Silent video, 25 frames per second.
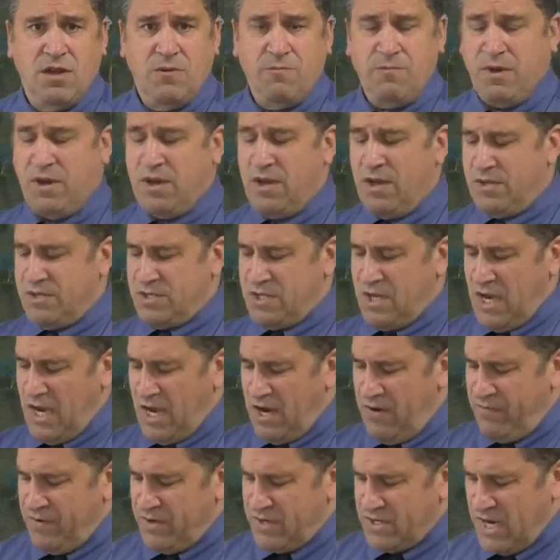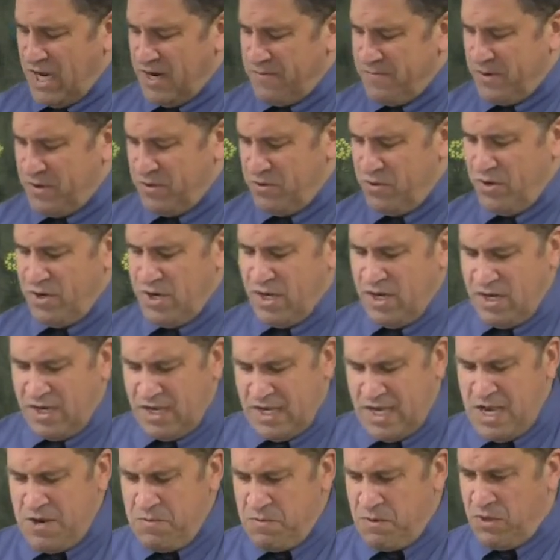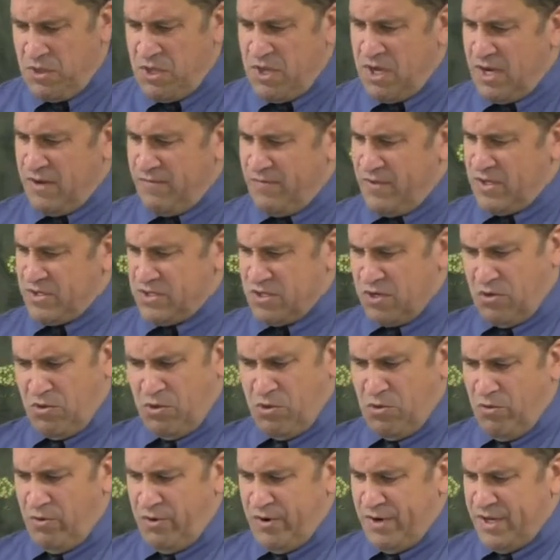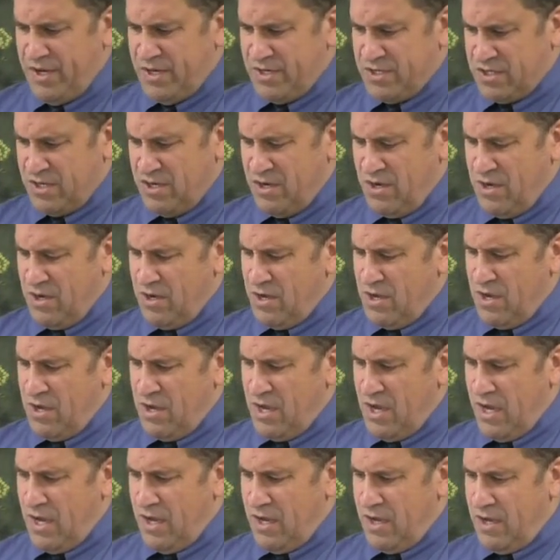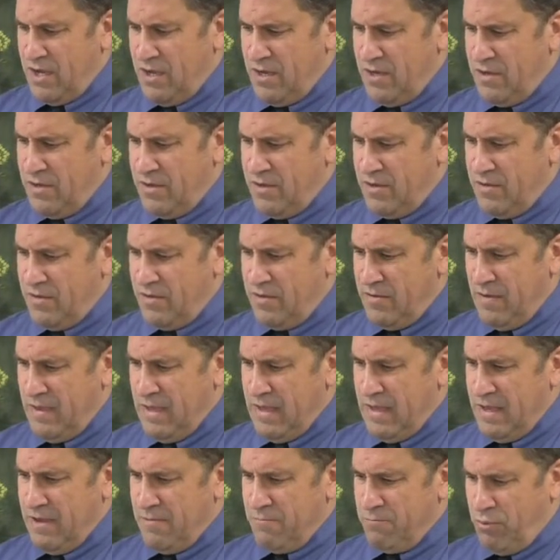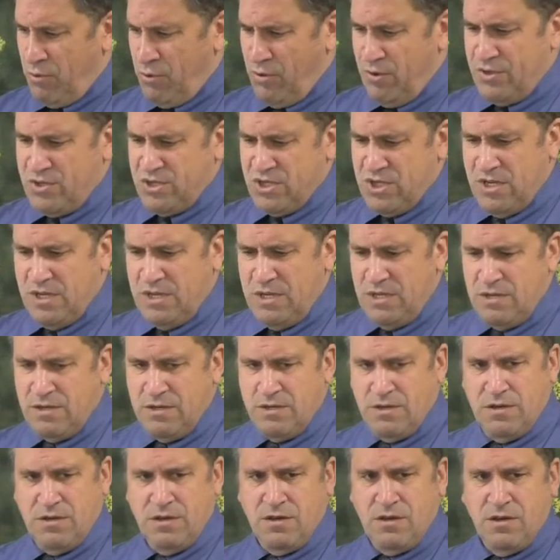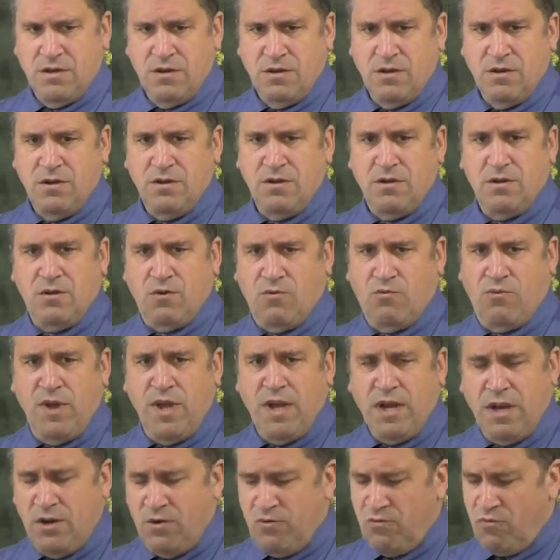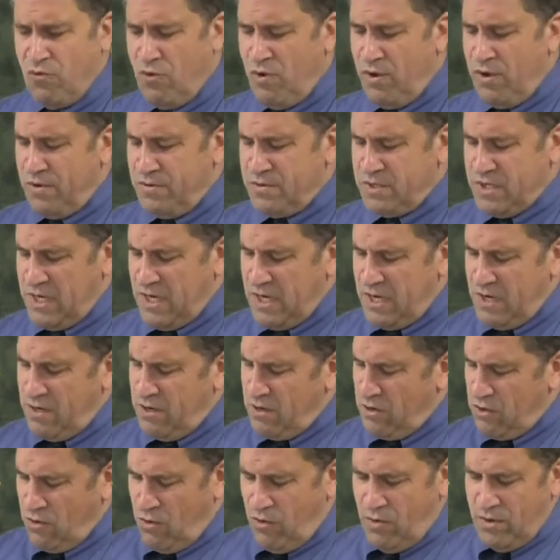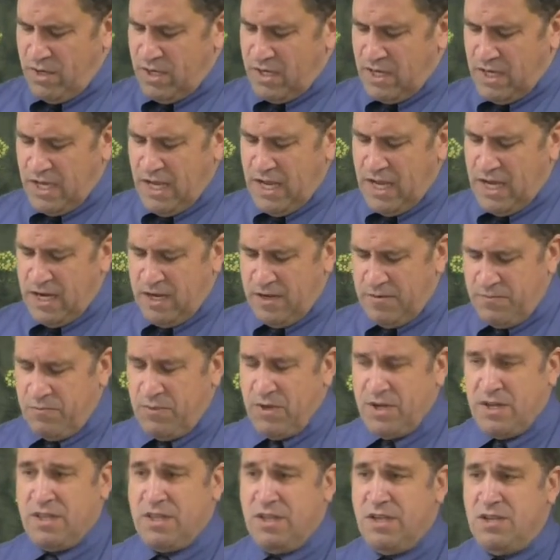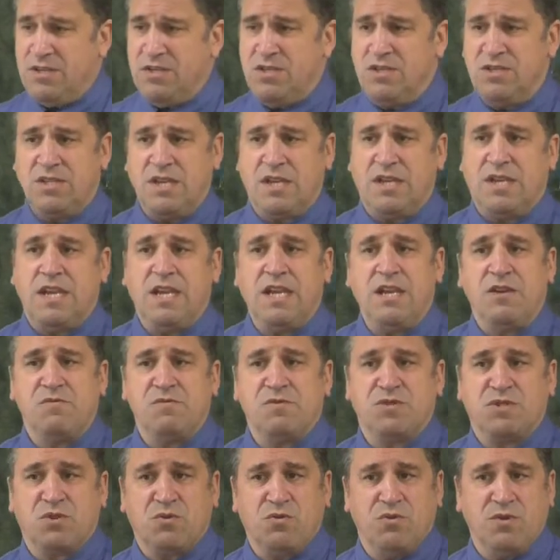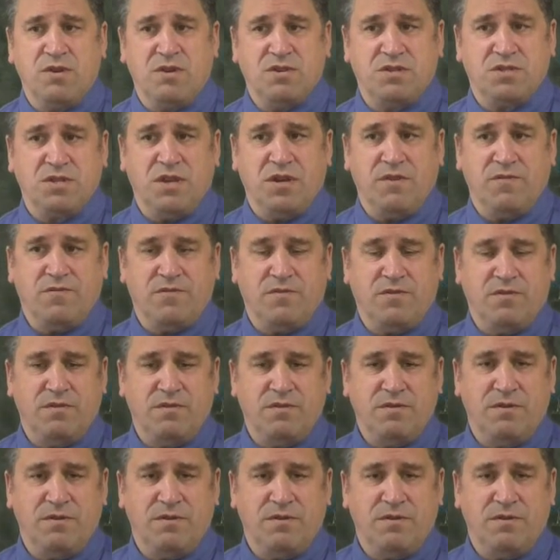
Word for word: because every time we look at a king we think of this glorious uh, person arrayed in royalty no one can get at him but this is a king who is going to suffer